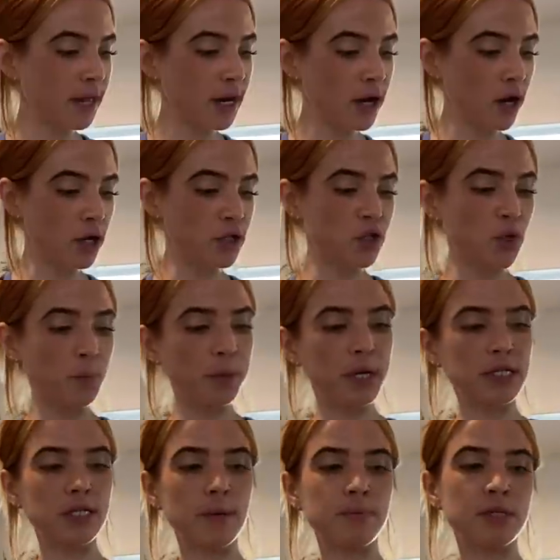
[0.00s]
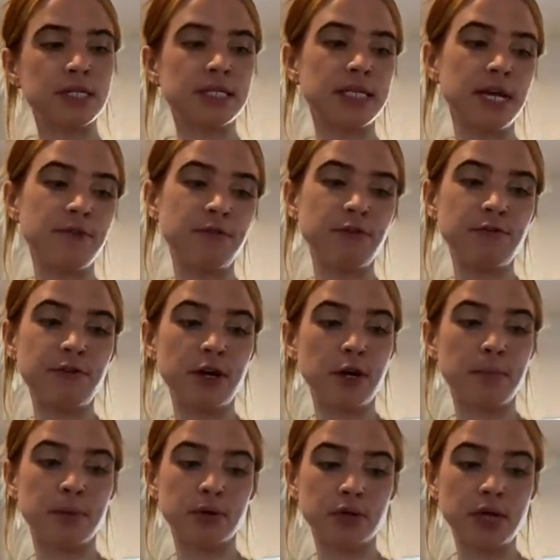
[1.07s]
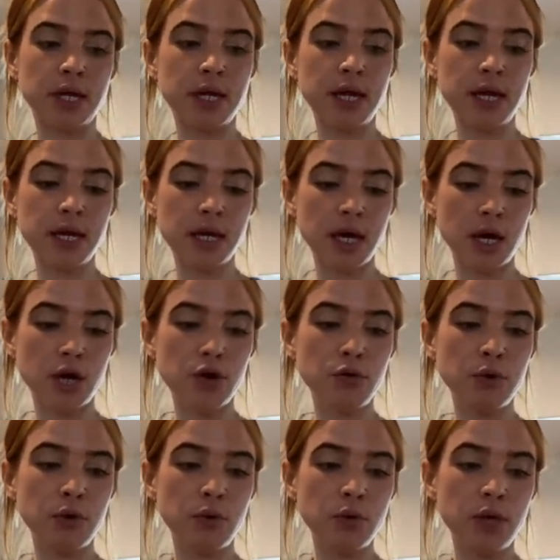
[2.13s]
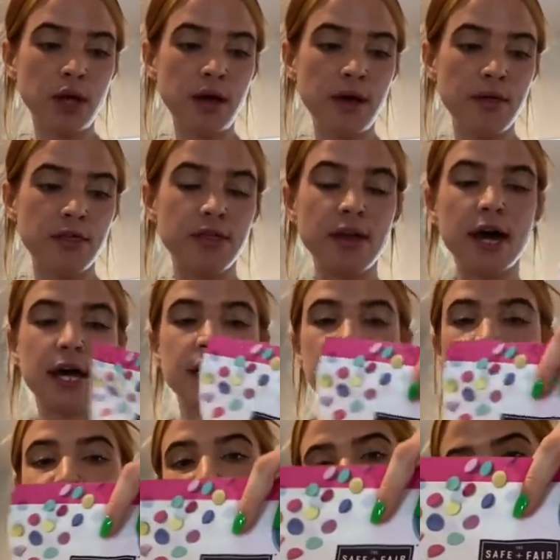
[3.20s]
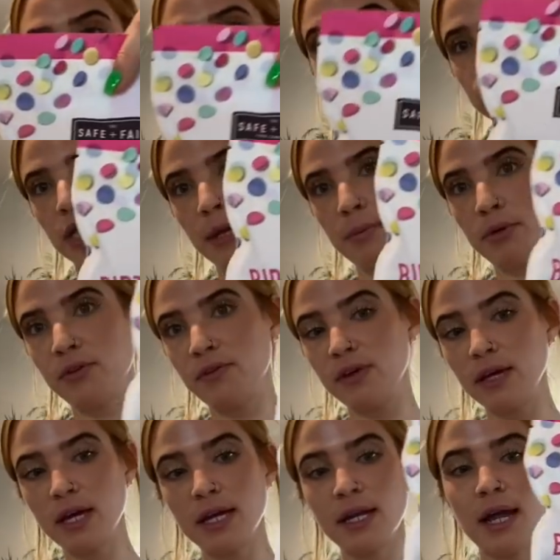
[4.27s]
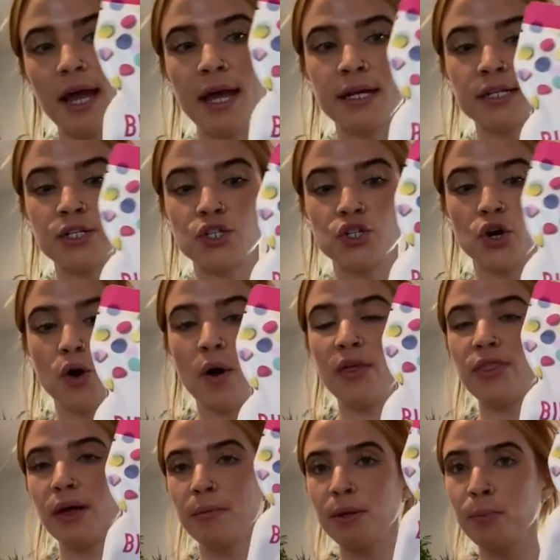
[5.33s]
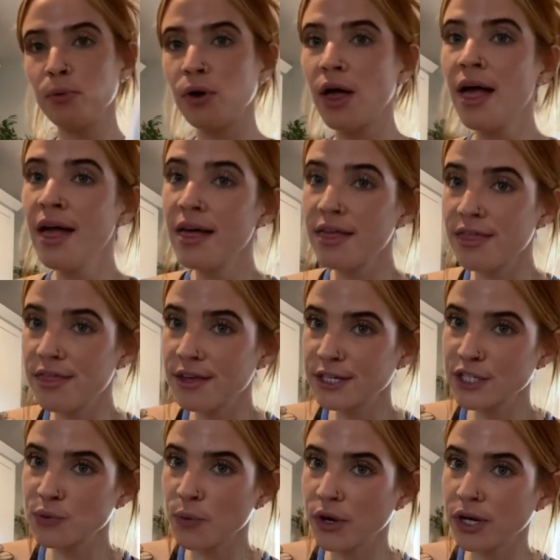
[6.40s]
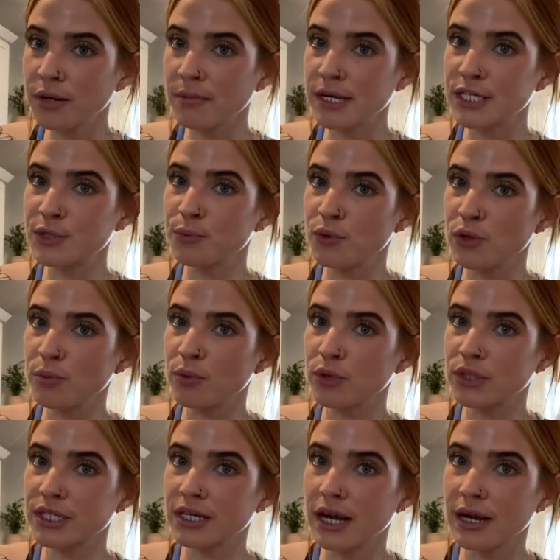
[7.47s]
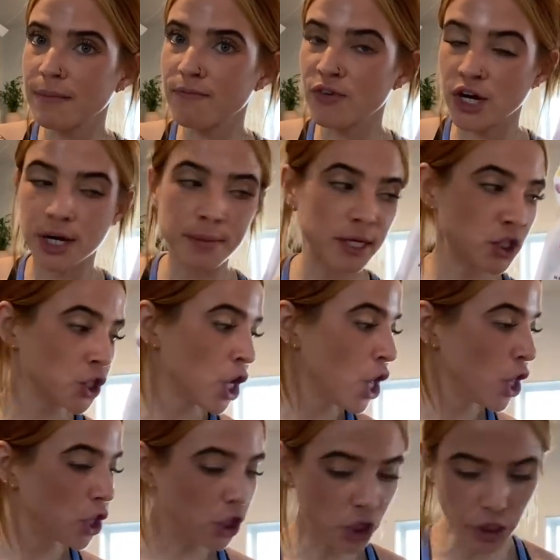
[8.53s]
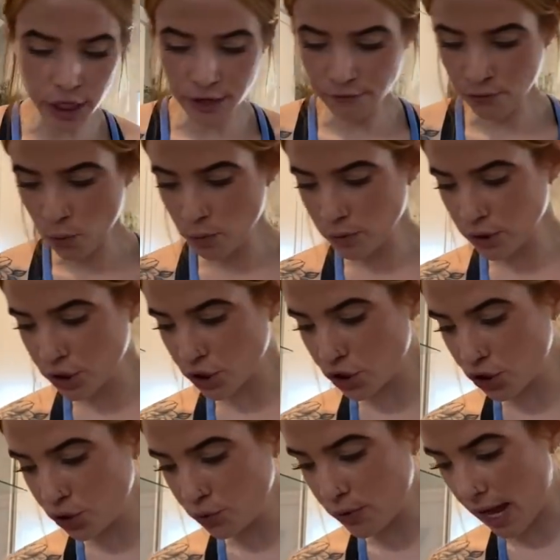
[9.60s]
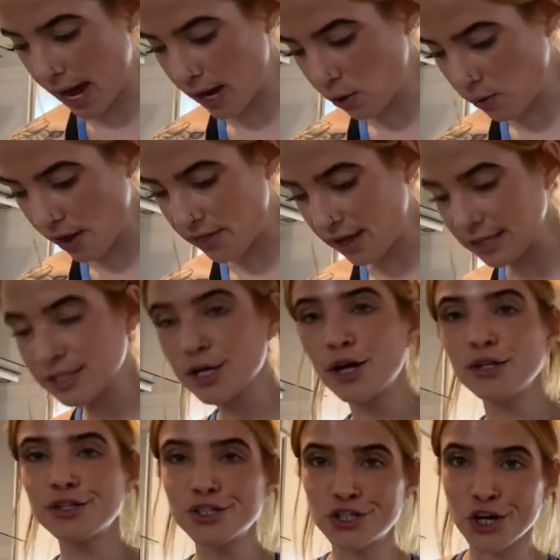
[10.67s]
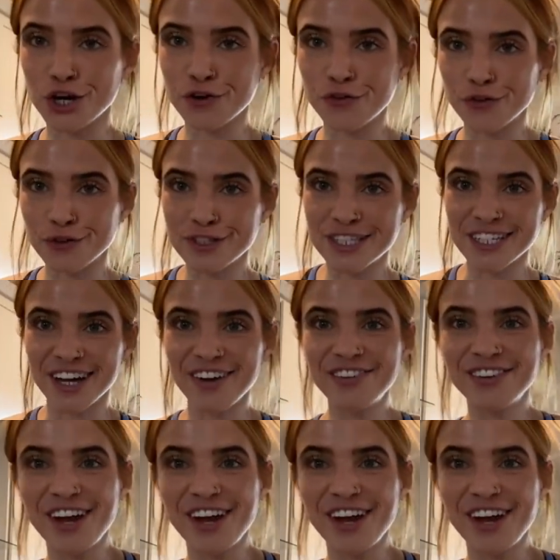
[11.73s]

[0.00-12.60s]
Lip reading: I also picked up the Safe and Fair birthday cake granola that is for sure labeled vegan. And so I think I'm gonna put this one in my smoothie bowl tonight. Very much looking forward to that. Okay, that's all the junk food stuff.